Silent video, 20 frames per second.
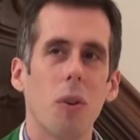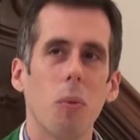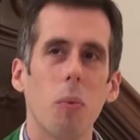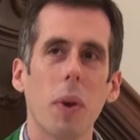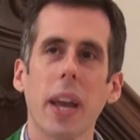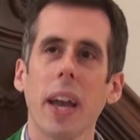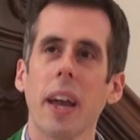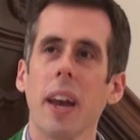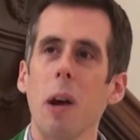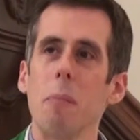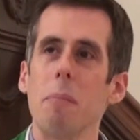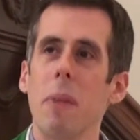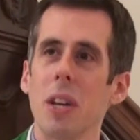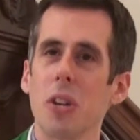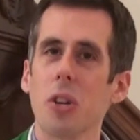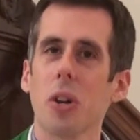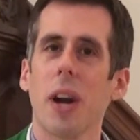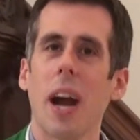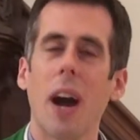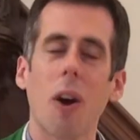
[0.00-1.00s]
We cannot
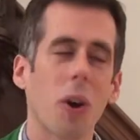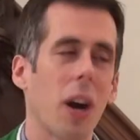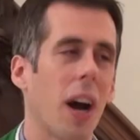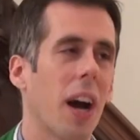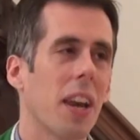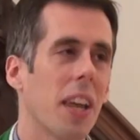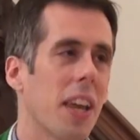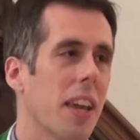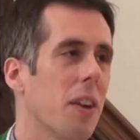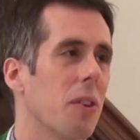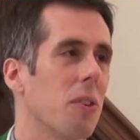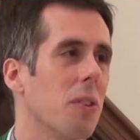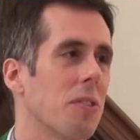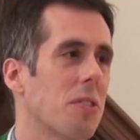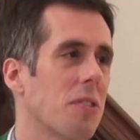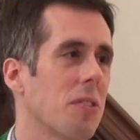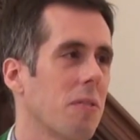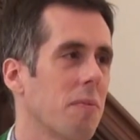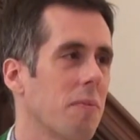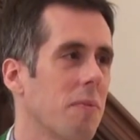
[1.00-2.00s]
measure how God
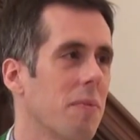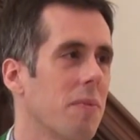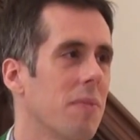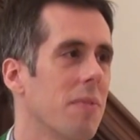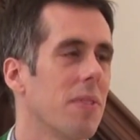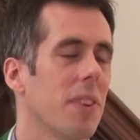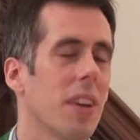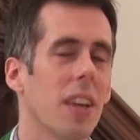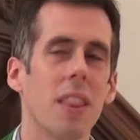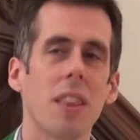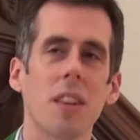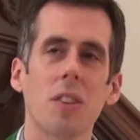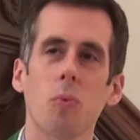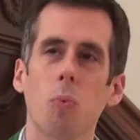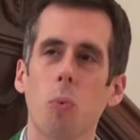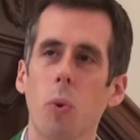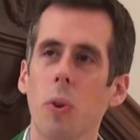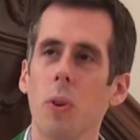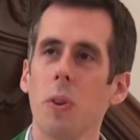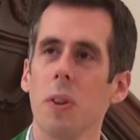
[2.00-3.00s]
heals in this
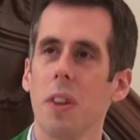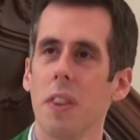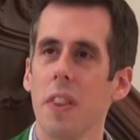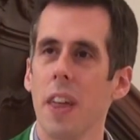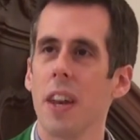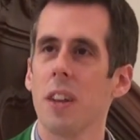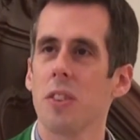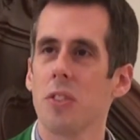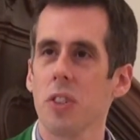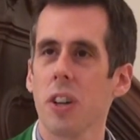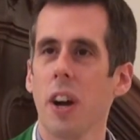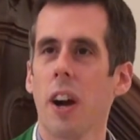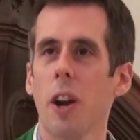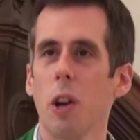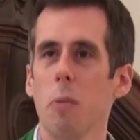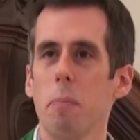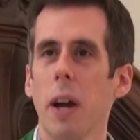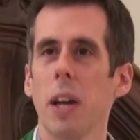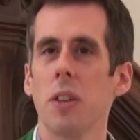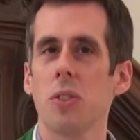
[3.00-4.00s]
world that is
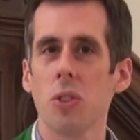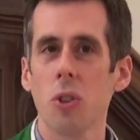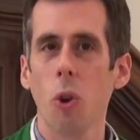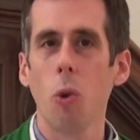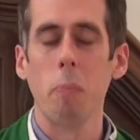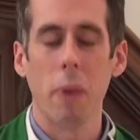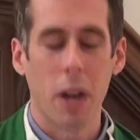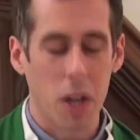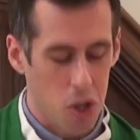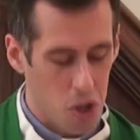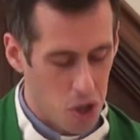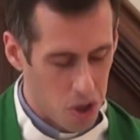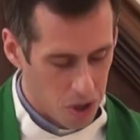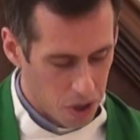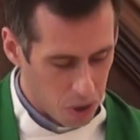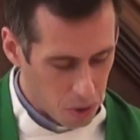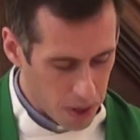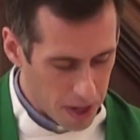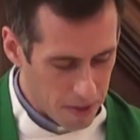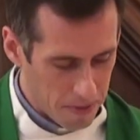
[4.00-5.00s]
scarred by so much
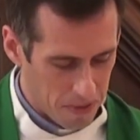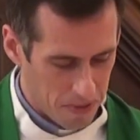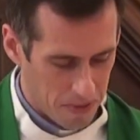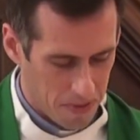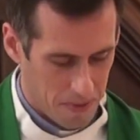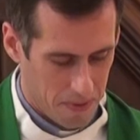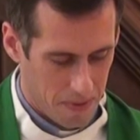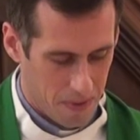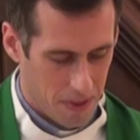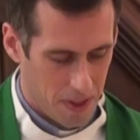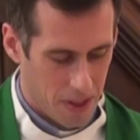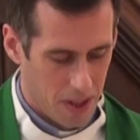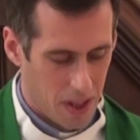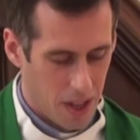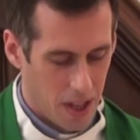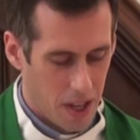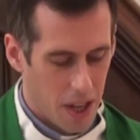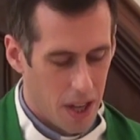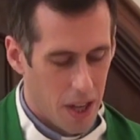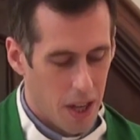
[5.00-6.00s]
grief.
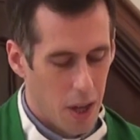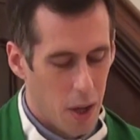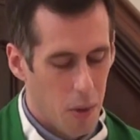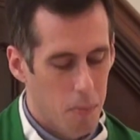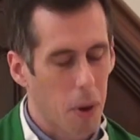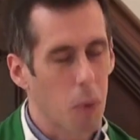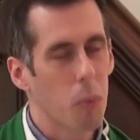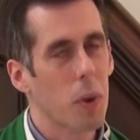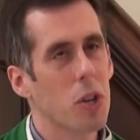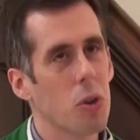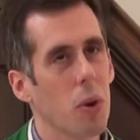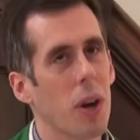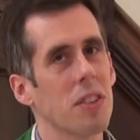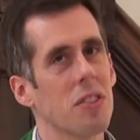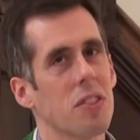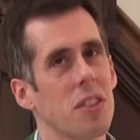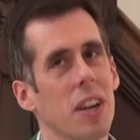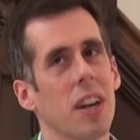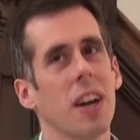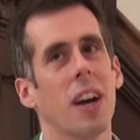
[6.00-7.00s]
But we
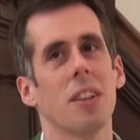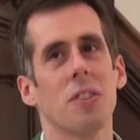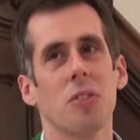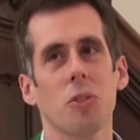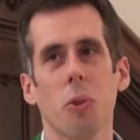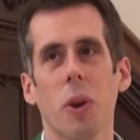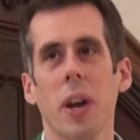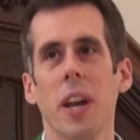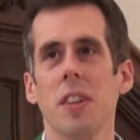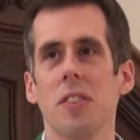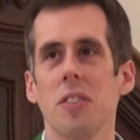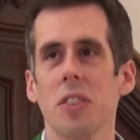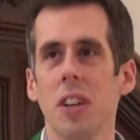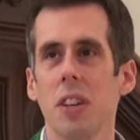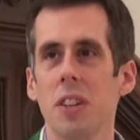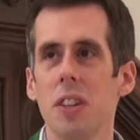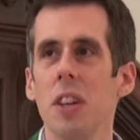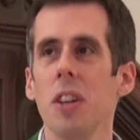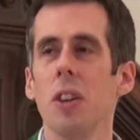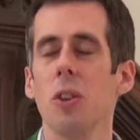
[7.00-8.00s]
trust that God's grace
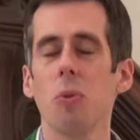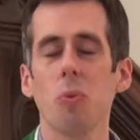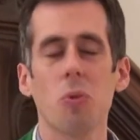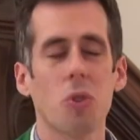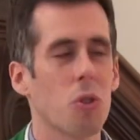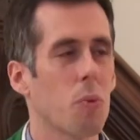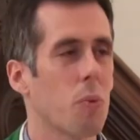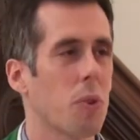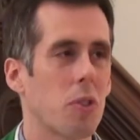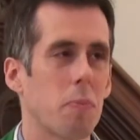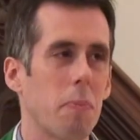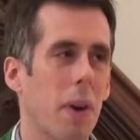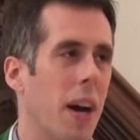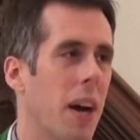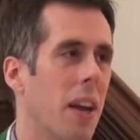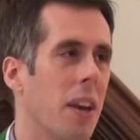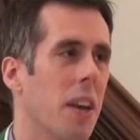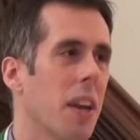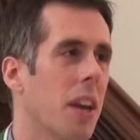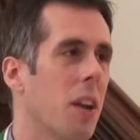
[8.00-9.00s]
continues to
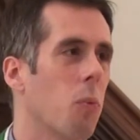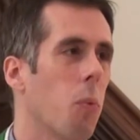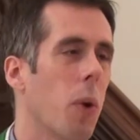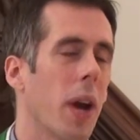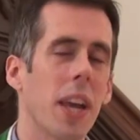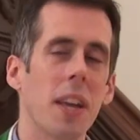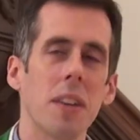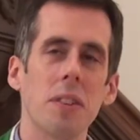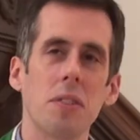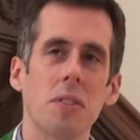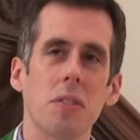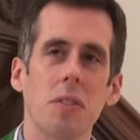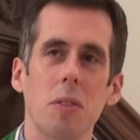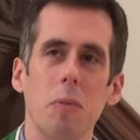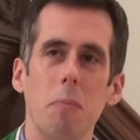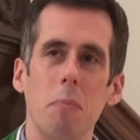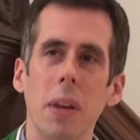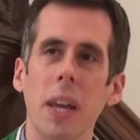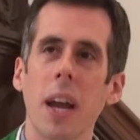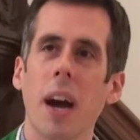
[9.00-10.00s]
respond in ways
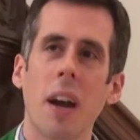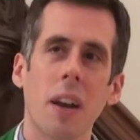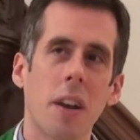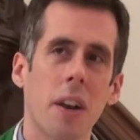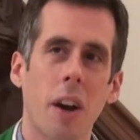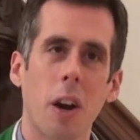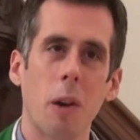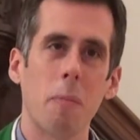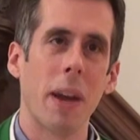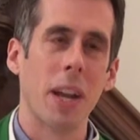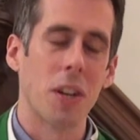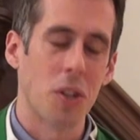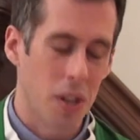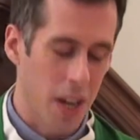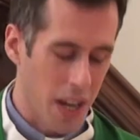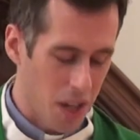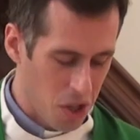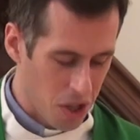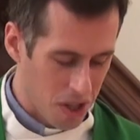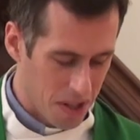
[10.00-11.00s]
beyond our
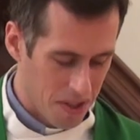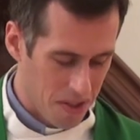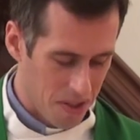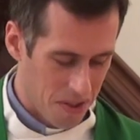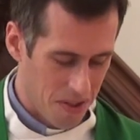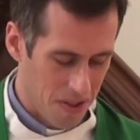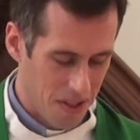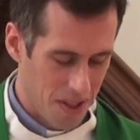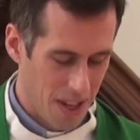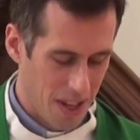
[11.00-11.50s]
imaginations.